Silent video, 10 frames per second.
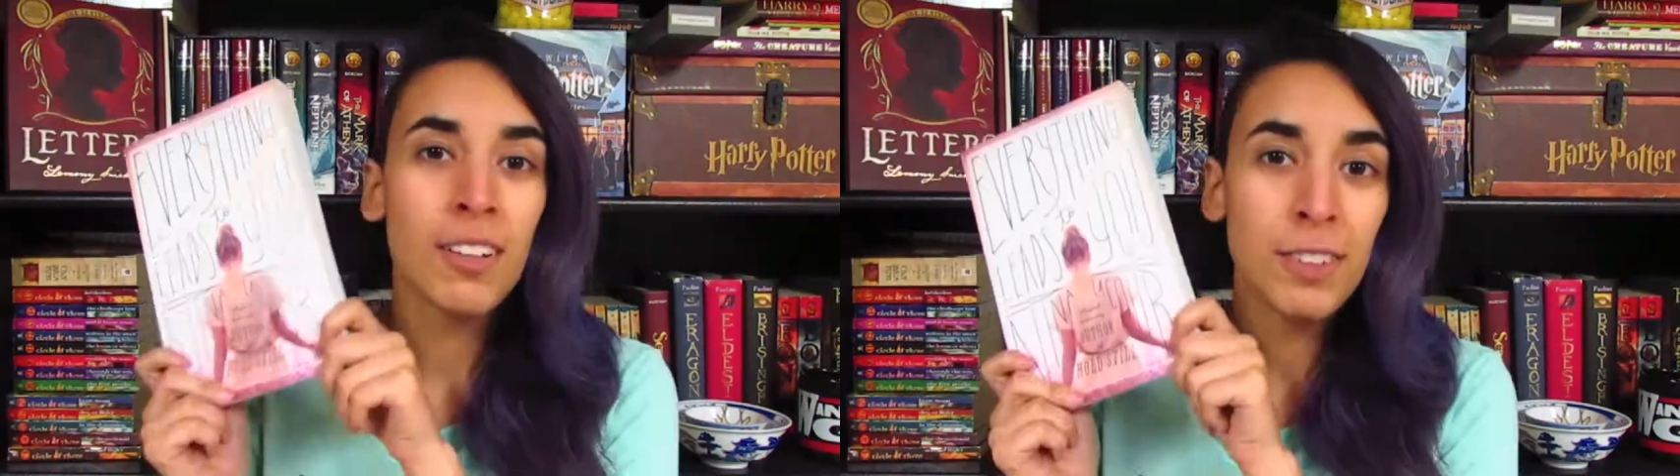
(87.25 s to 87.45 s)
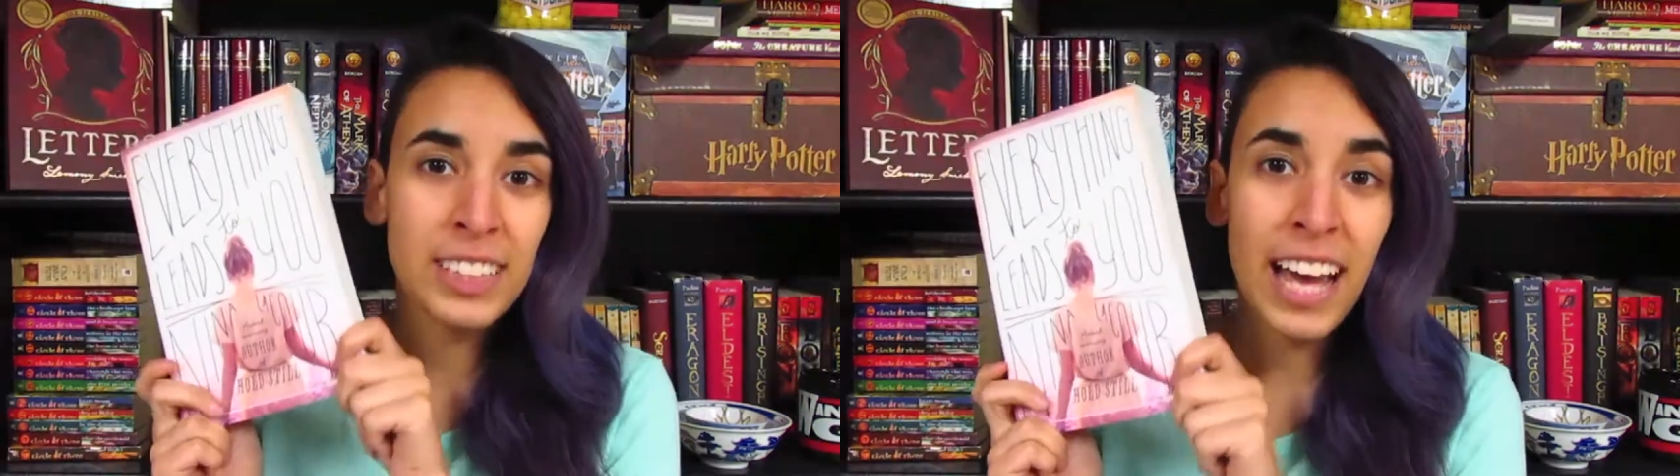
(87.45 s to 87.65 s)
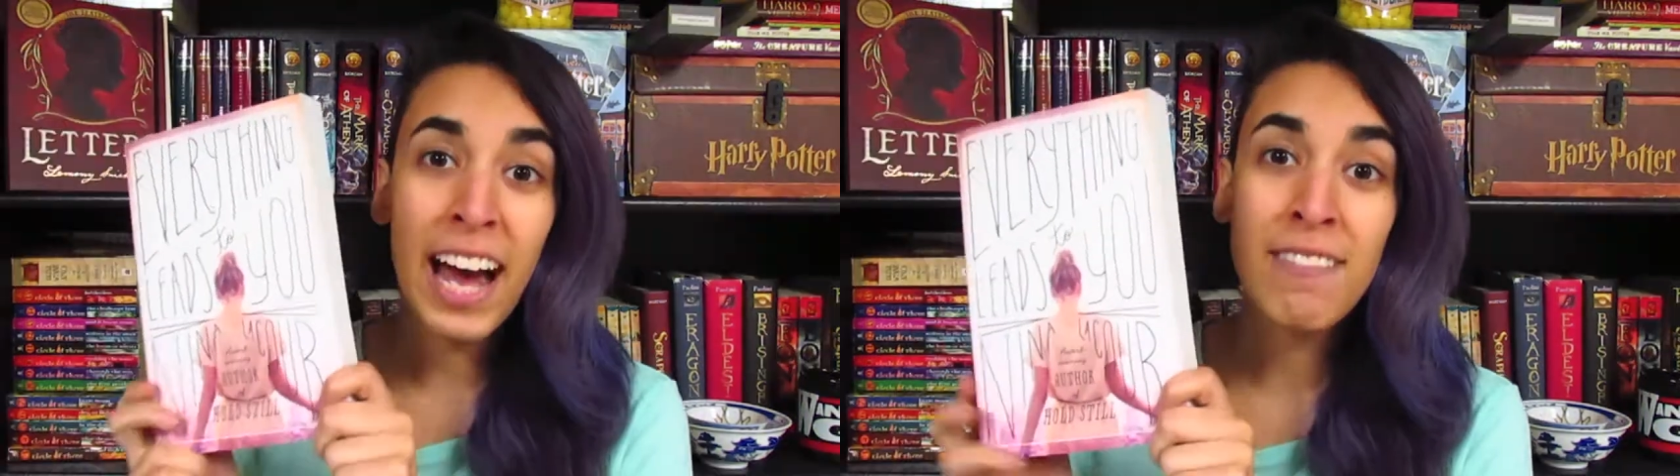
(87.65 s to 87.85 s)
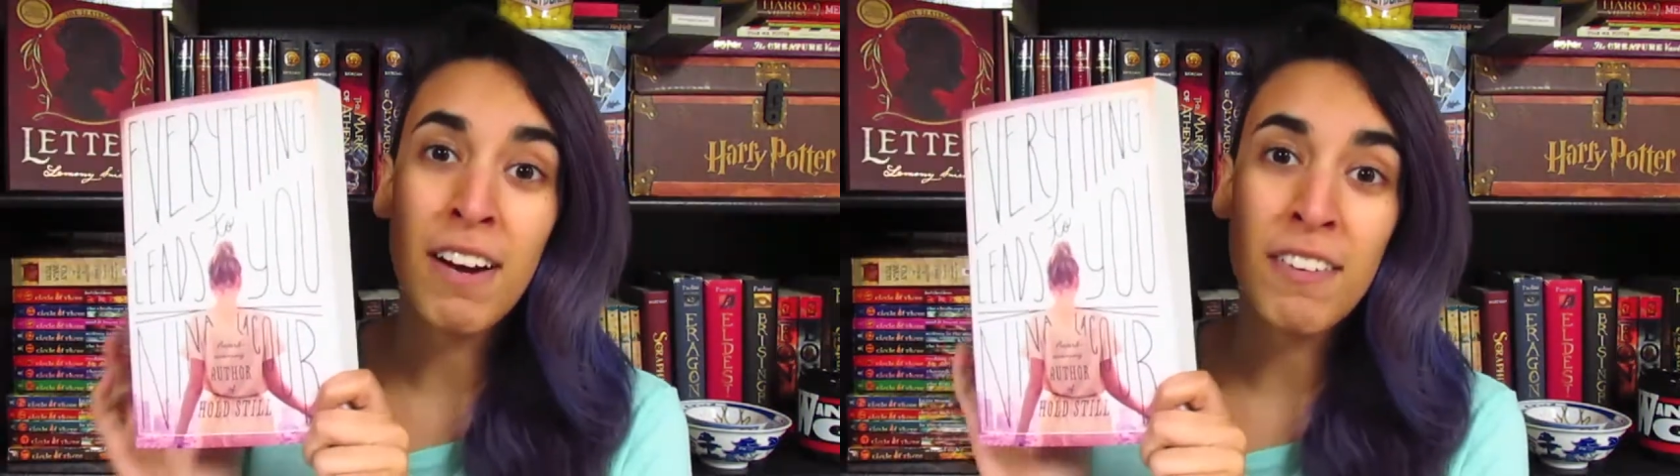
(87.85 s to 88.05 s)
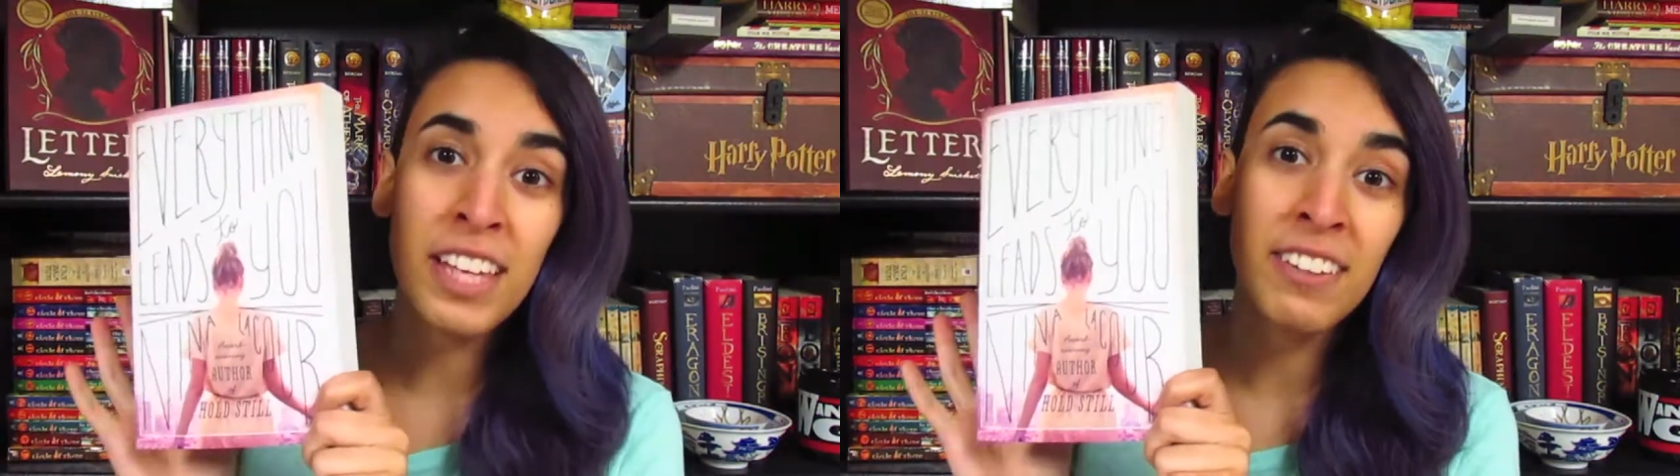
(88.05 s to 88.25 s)
First, I have
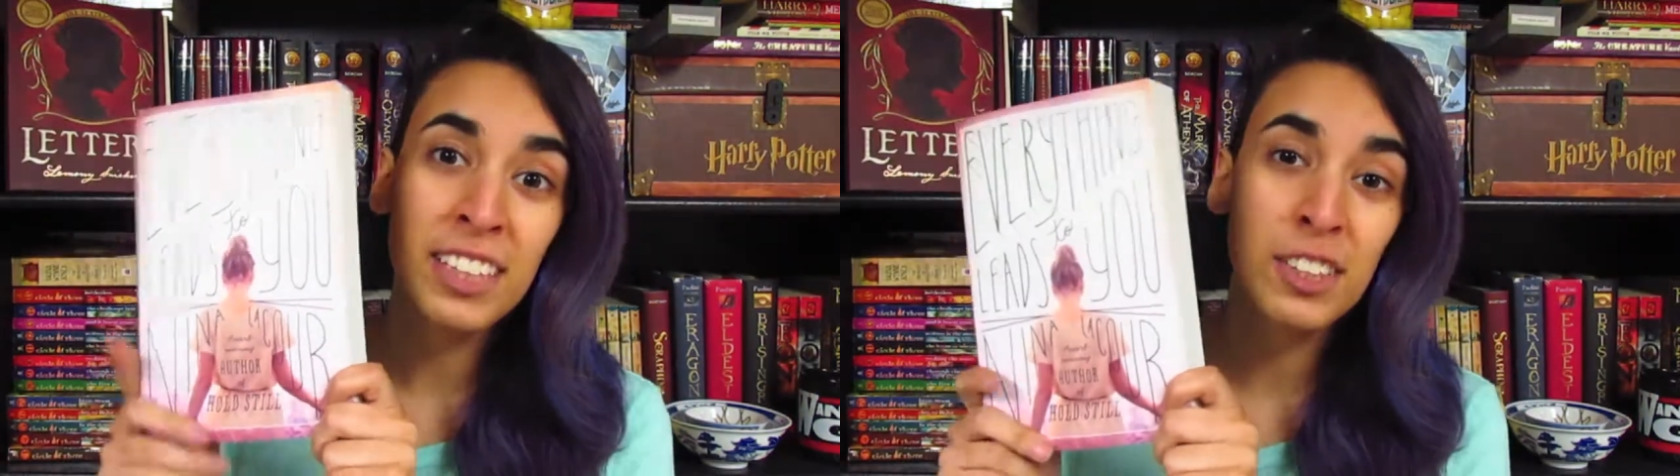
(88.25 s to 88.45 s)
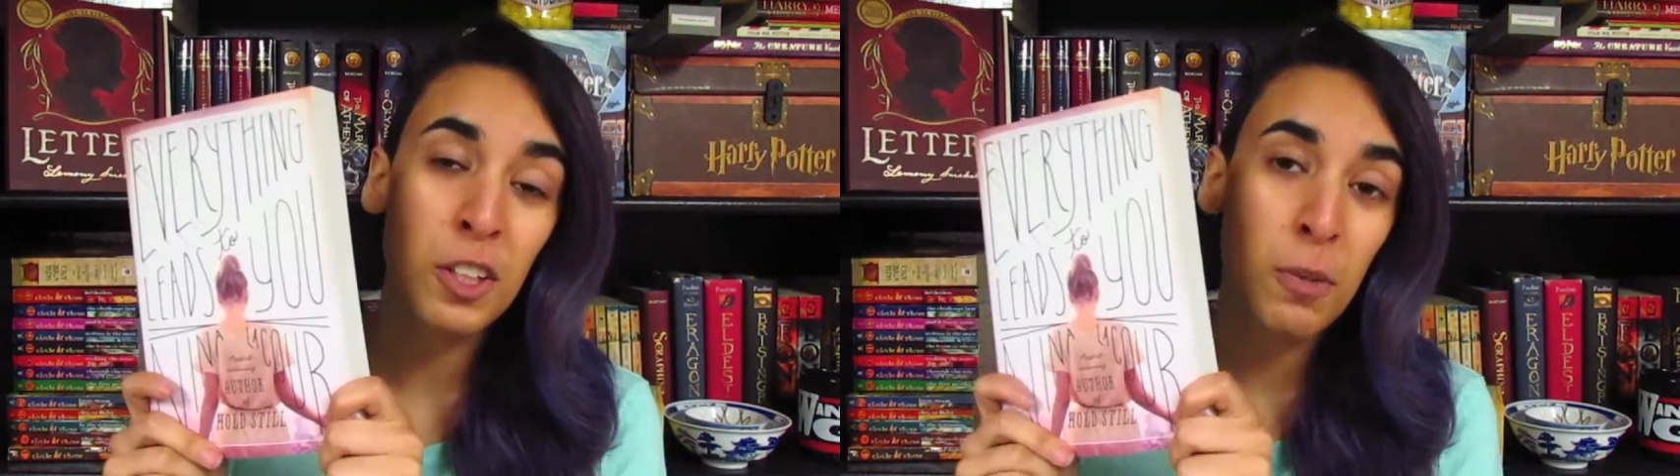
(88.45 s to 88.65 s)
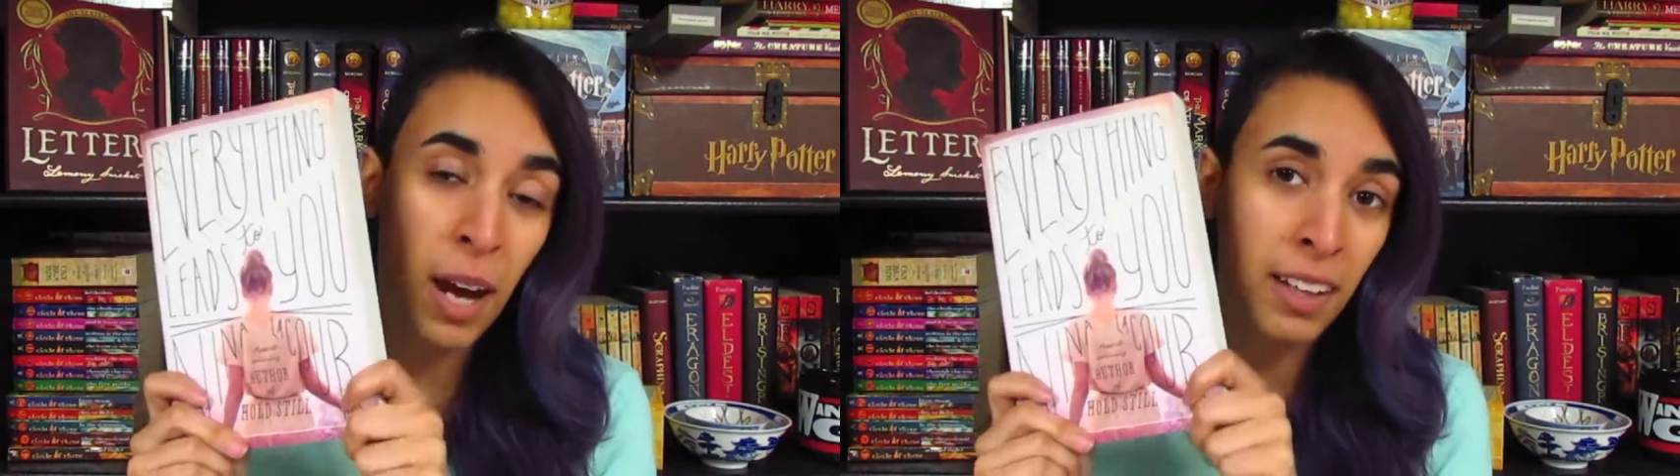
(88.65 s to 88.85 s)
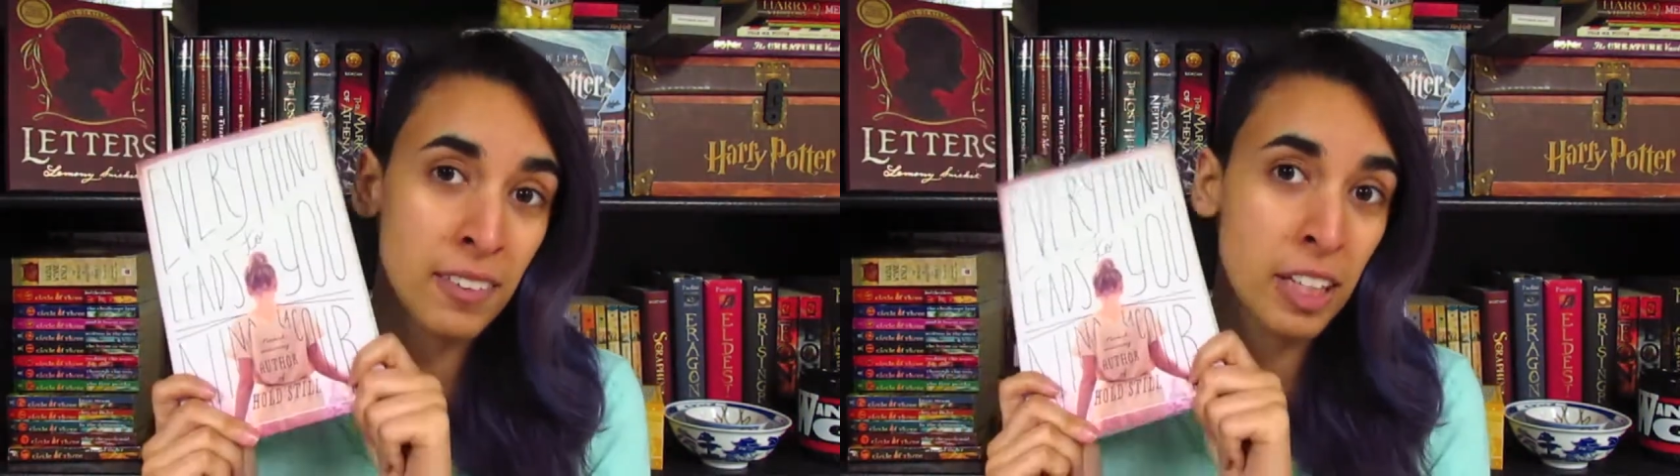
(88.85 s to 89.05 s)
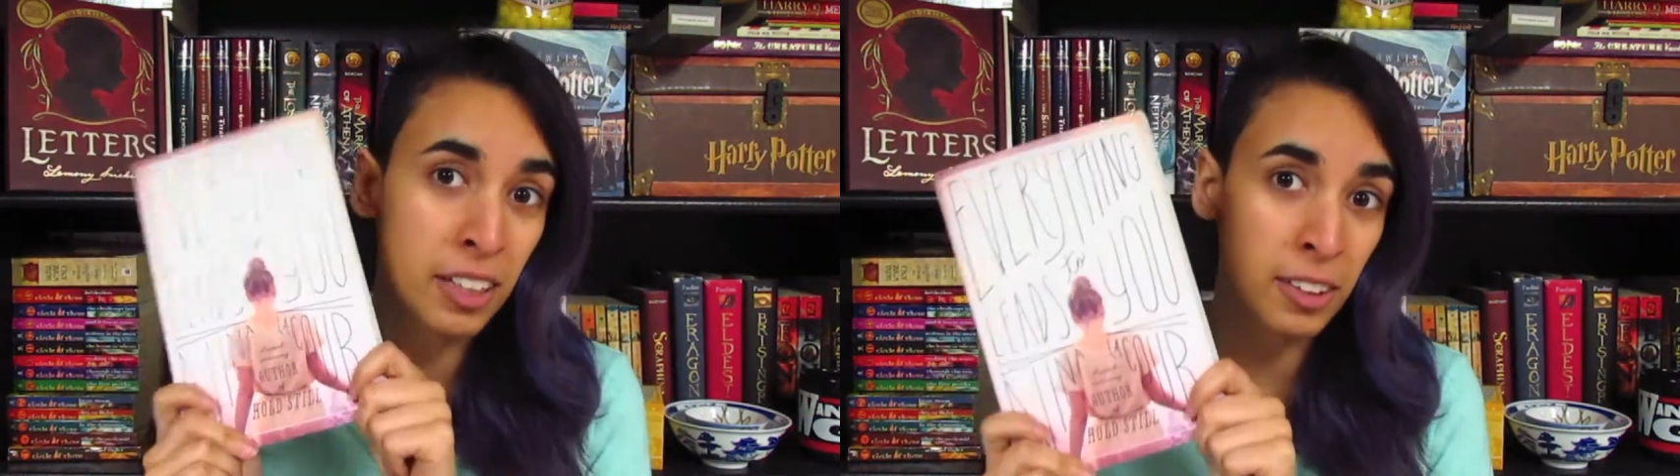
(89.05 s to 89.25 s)
Everything Leads to You by
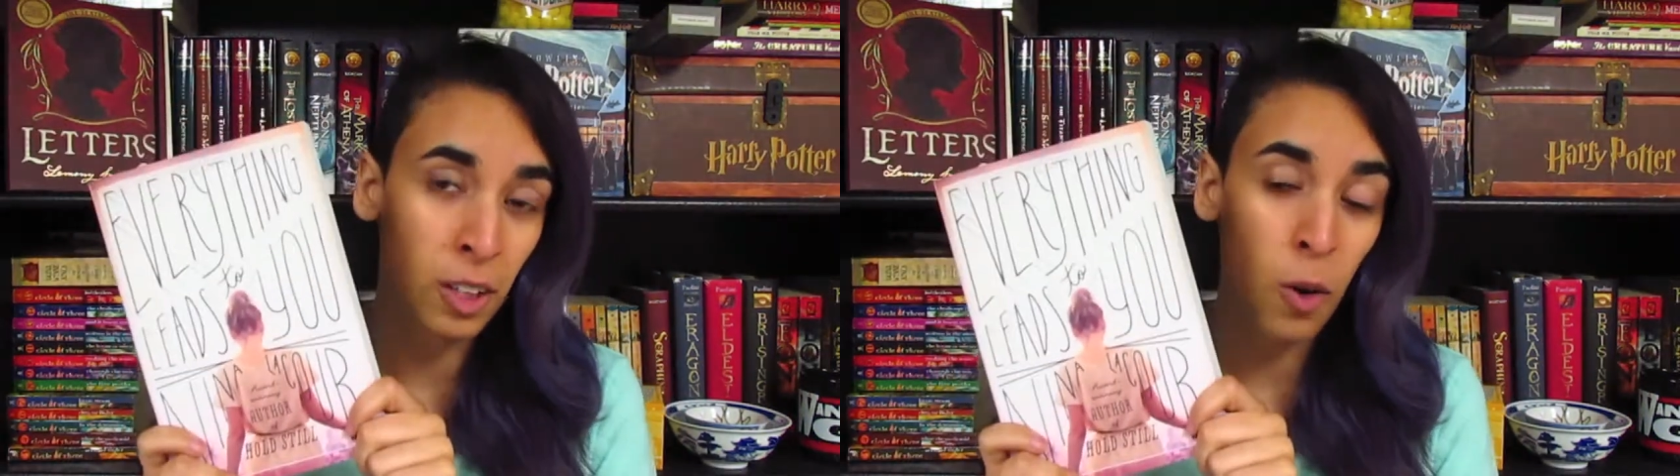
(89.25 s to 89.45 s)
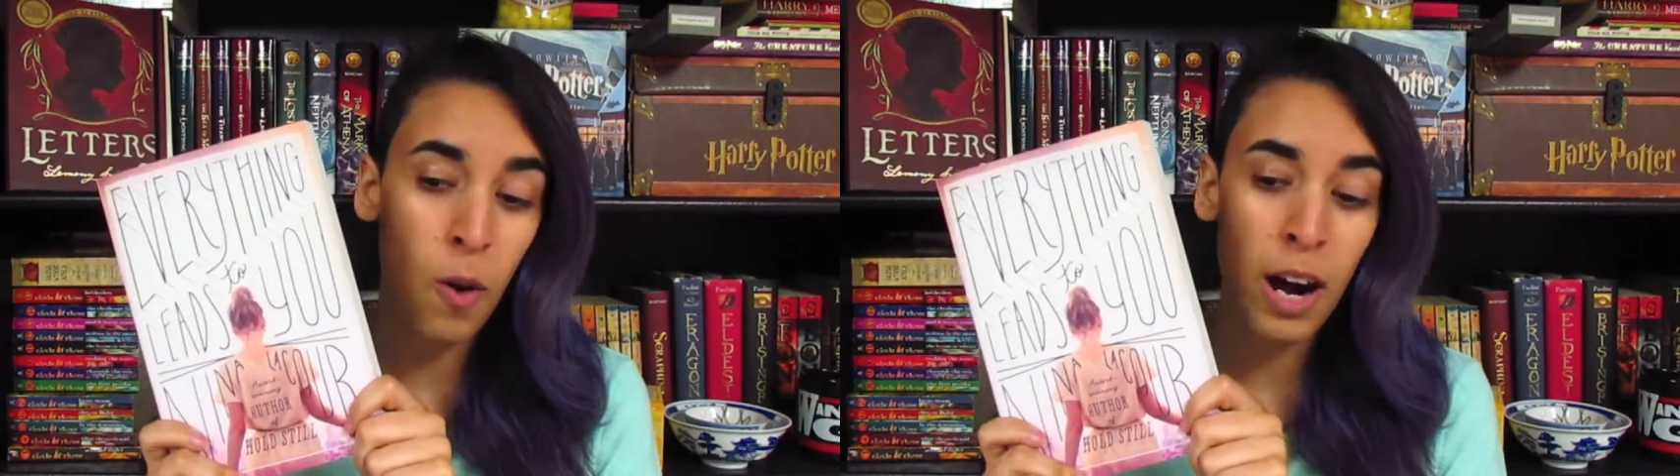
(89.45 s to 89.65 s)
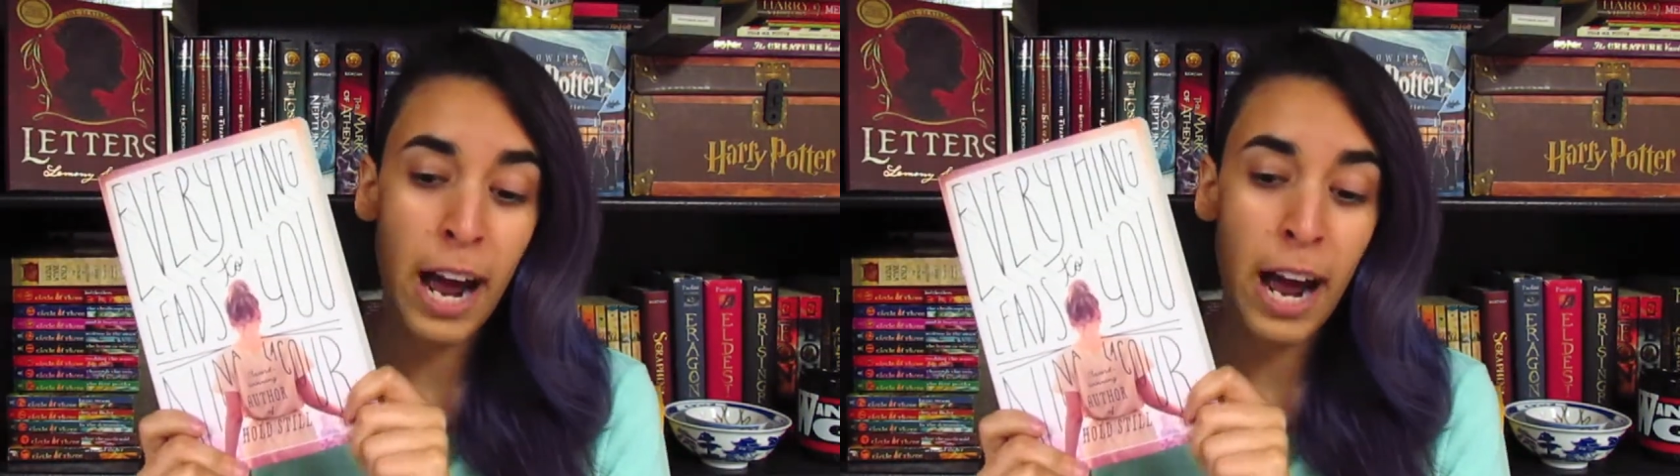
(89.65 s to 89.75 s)
Nina LaCour.